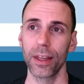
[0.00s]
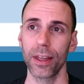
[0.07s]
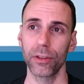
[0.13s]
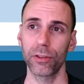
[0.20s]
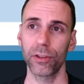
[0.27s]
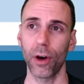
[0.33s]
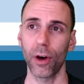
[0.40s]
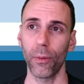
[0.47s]

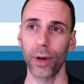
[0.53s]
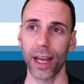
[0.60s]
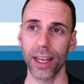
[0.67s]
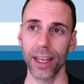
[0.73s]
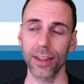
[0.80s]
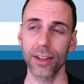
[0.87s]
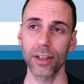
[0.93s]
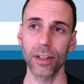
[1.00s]
So when I
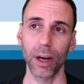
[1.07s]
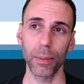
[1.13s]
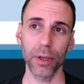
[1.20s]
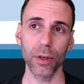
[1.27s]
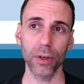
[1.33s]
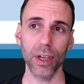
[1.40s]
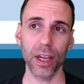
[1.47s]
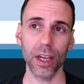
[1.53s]
hit the
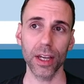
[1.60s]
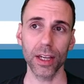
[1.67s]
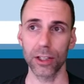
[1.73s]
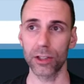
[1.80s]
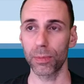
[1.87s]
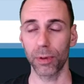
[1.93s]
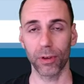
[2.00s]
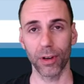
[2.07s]
W key, it gets
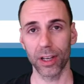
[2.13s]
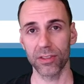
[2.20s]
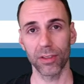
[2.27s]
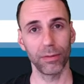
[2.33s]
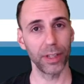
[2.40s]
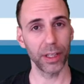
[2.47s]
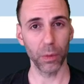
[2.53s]
progressively